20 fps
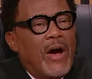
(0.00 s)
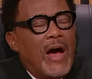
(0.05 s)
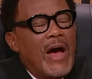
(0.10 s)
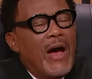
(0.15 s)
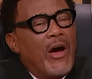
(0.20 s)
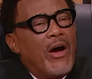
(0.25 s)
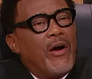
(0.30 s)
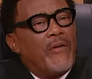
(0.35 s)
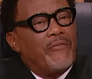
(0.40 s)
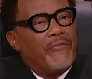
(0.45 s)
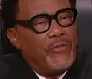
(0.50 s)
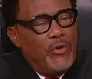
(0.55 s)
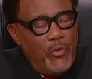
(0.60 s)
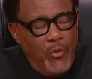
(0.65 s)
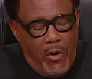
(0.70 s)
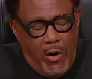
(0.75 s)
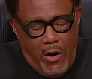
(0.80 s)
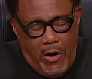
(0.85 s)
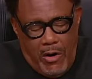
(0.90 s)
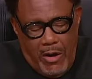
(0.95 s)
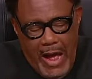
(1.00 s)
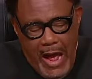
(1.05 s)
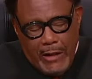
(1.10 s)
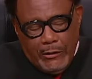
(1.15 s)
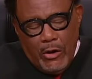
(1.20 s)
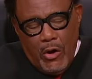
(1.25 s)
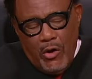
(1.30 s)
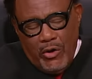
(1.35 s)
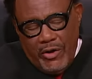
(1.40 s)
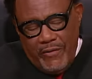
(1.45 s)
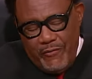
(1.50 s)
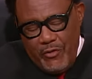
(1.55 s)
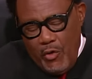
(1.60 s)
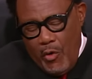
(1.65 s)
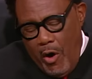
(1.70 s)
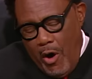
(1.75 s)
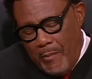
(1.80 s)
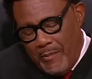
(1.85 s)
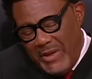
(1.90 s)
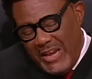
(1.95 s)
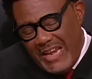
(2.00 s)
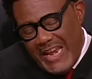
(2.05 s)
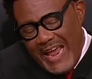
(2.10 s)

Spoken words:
how long have you all been